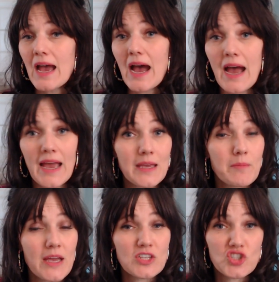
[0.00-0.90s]
I'm
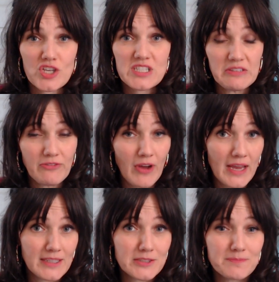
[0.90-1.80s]
just
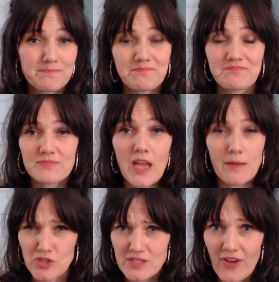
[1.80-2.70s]
fine. I'm
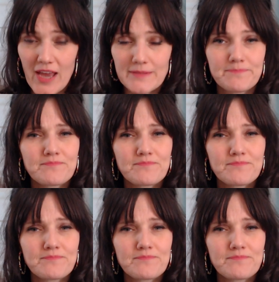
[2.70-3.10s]
just fine.